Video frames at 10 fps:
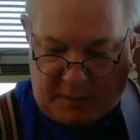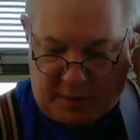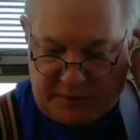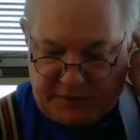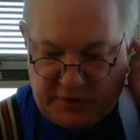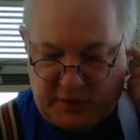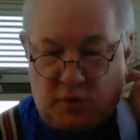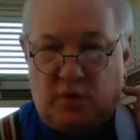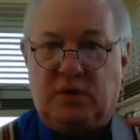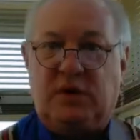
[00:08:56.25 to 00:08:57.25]
But we do
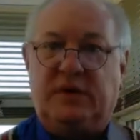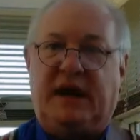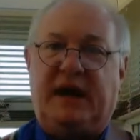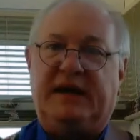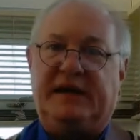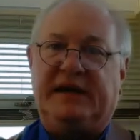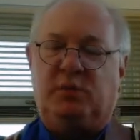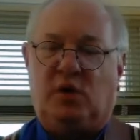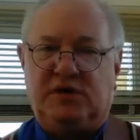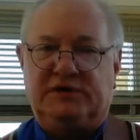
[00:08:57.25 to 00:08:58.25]
know that he
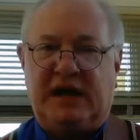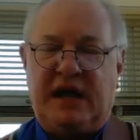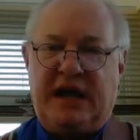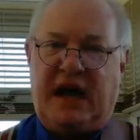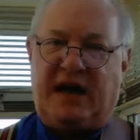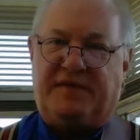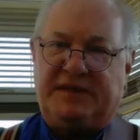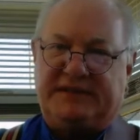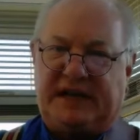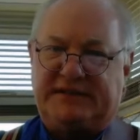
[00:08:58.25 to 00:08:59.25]
was a
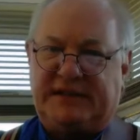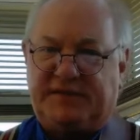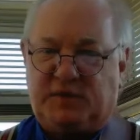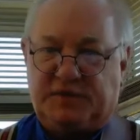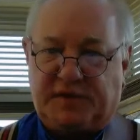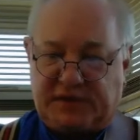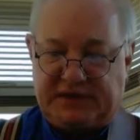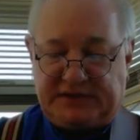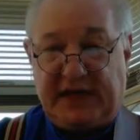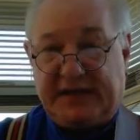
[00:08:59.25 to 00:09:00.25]
fantastic force for
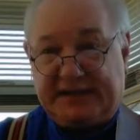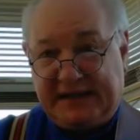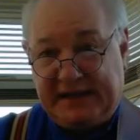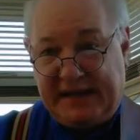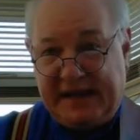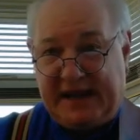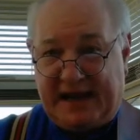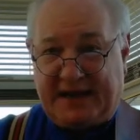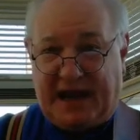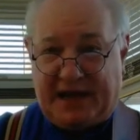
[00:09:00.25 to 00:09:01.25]
Christianity
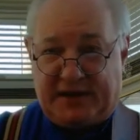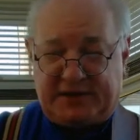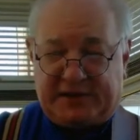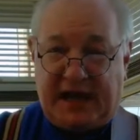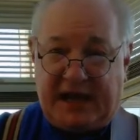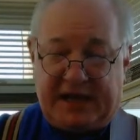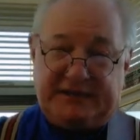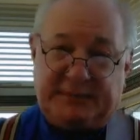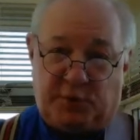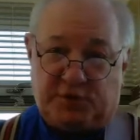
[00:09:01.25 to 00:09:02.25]
in Ireland. He
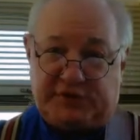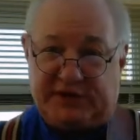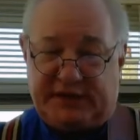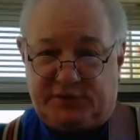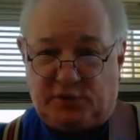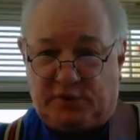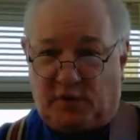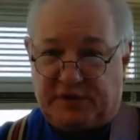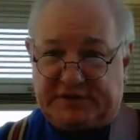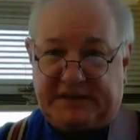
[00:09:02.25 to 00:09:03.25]
supposedly drove
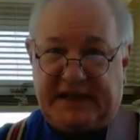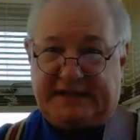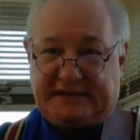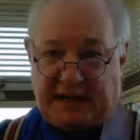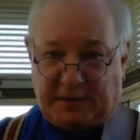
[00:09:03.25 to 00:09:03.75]
all the snakes